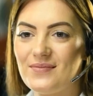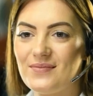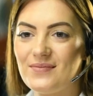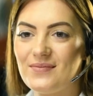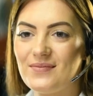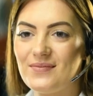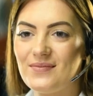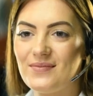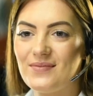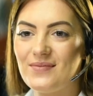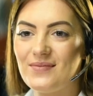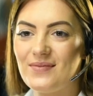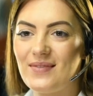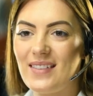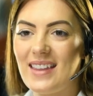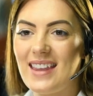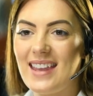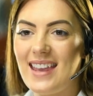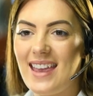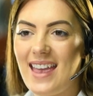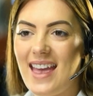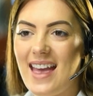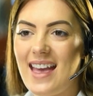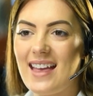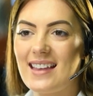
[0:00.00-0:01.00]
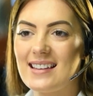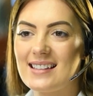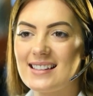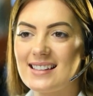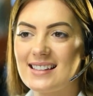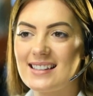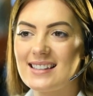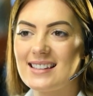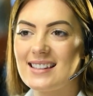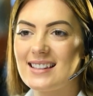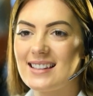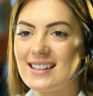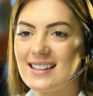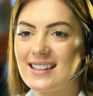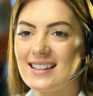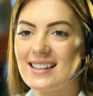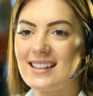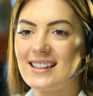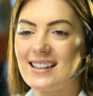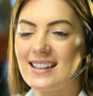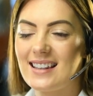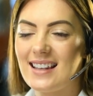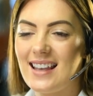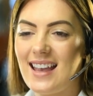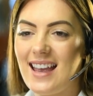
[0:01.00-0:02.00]
then Starbucks has an
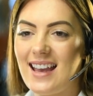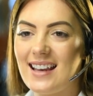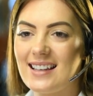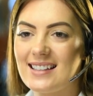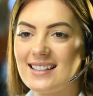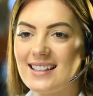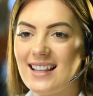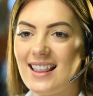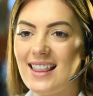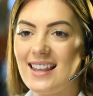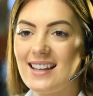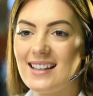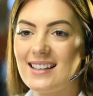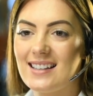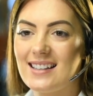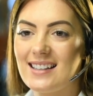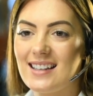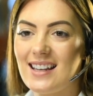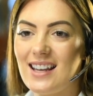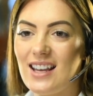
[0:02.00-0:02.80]
80% SOW